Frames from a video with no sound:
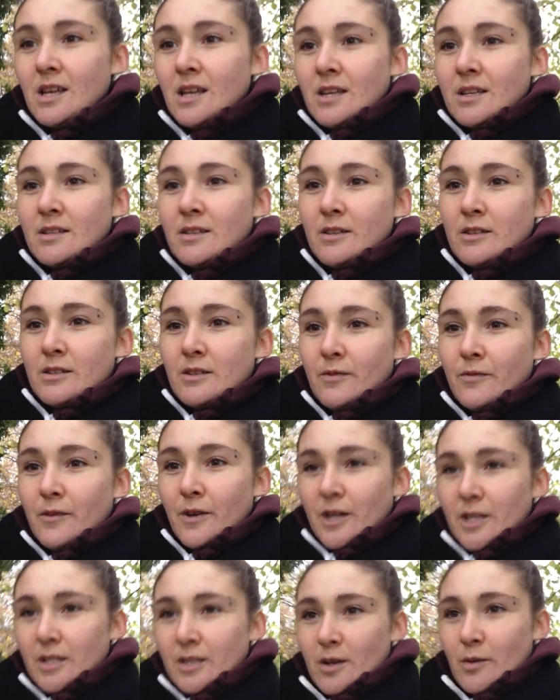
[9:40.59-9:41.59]
So it's the
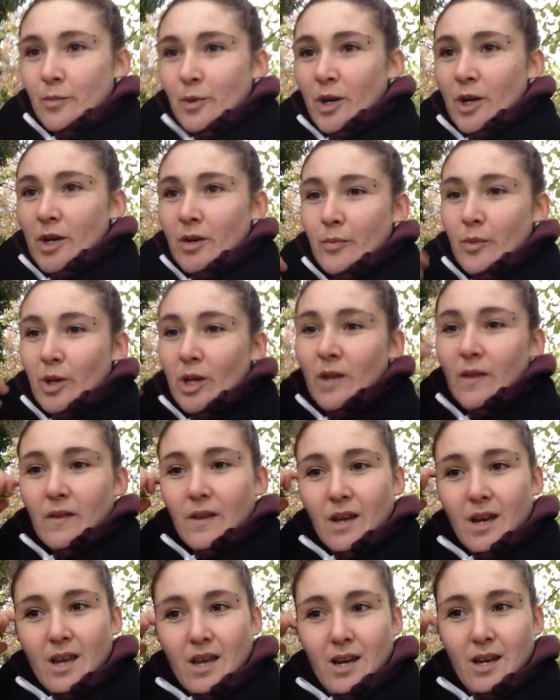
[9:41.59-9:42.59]
first time we're going to be
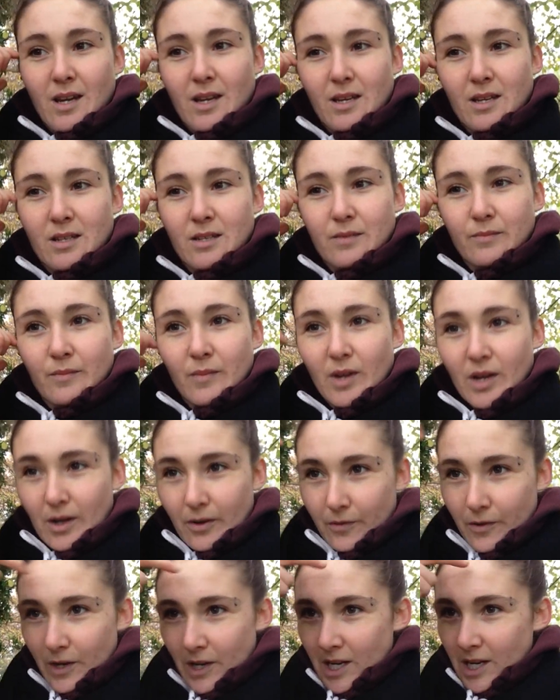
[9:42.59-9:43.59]
intaking this, and I
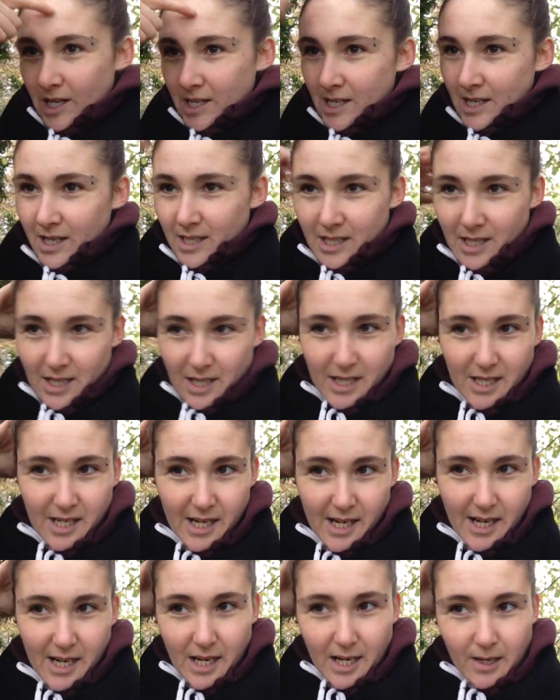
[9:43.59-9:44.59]
think it is linked to this
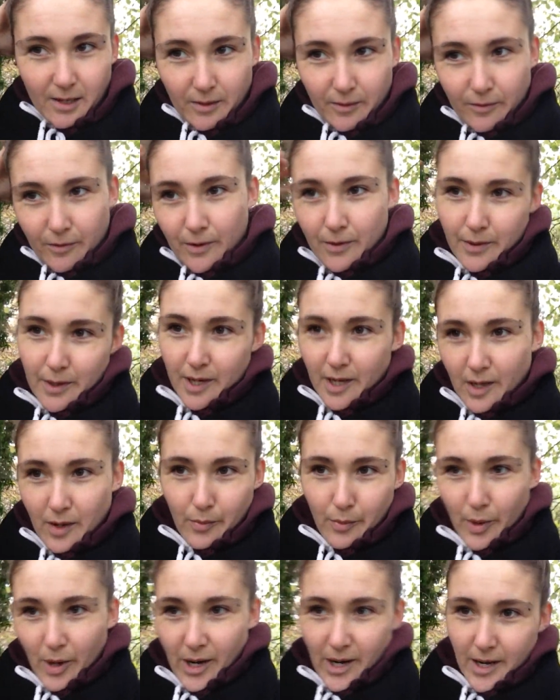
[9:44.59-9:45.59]
clicking in the fluid in the
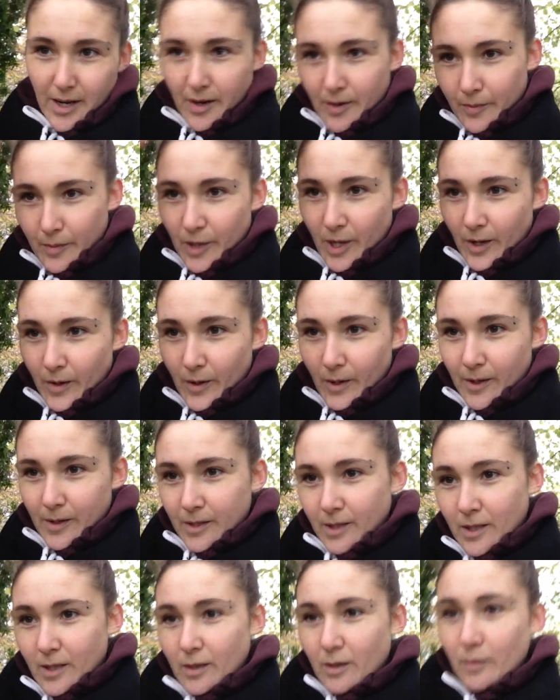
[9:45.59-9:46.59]
brain that I'm
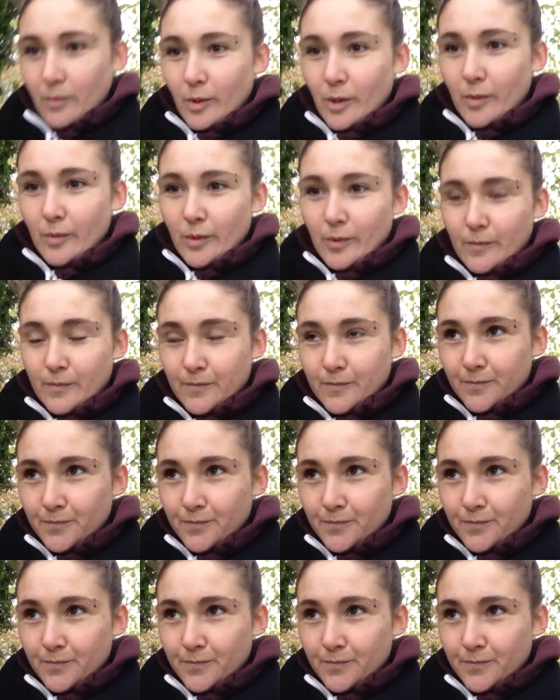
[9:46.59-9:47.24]
downloading at the moment.